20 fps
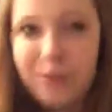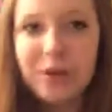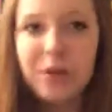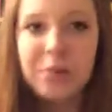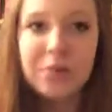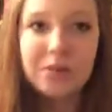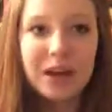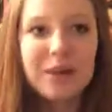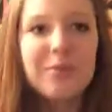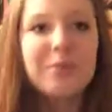
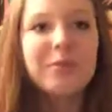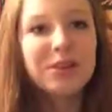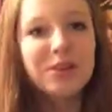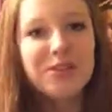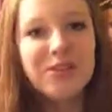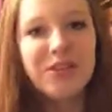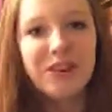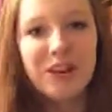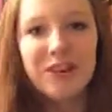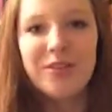So I'm
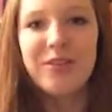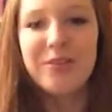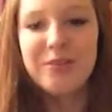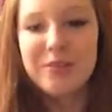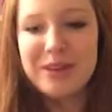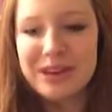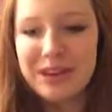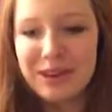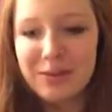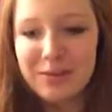gonna start off
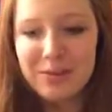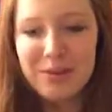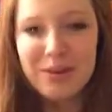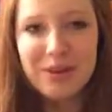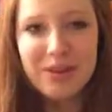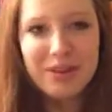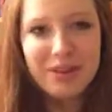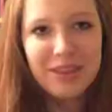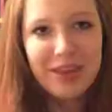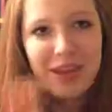with makeup
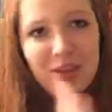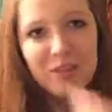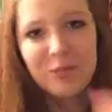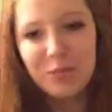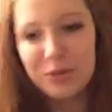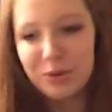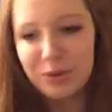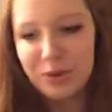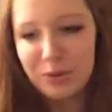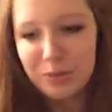
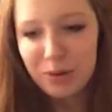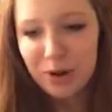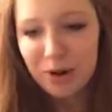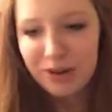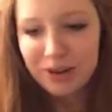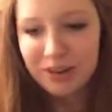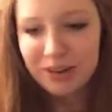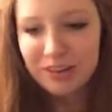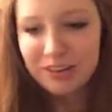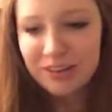slash beauty
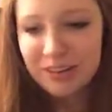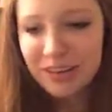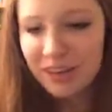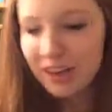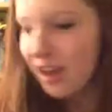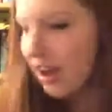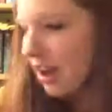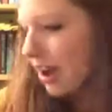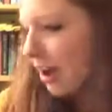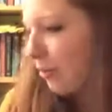products.
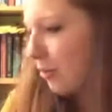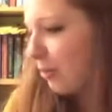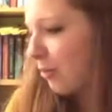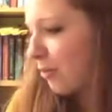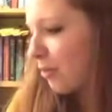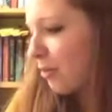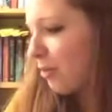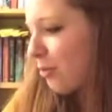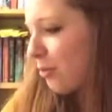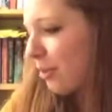
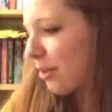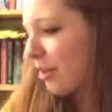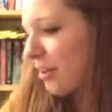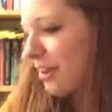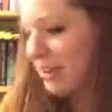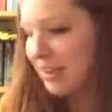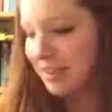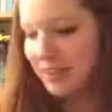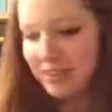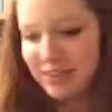The first
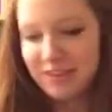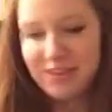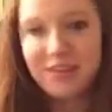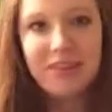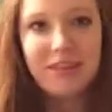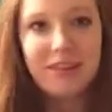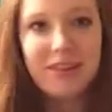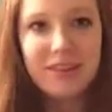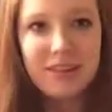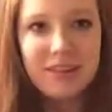one is
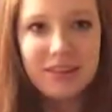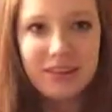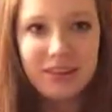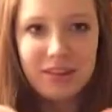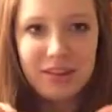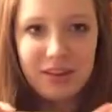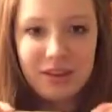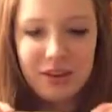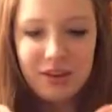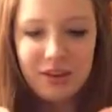this
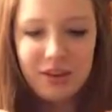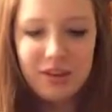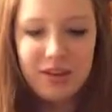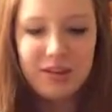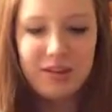concealer.